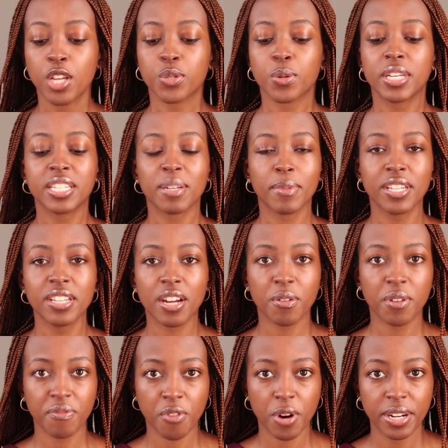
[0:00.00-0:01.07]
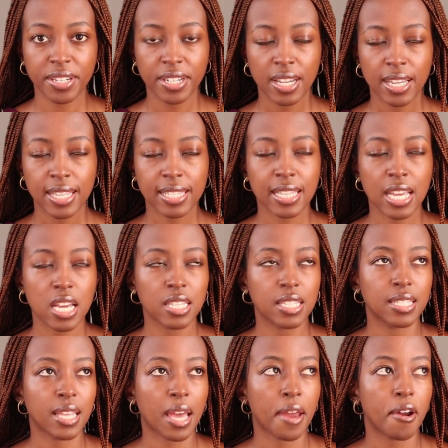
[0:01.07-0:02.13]
So intermediary friend
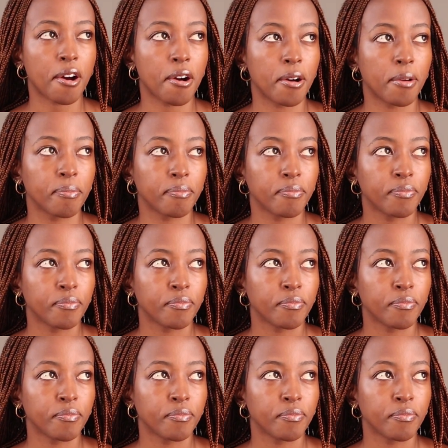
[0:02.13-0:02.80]
says that, oh,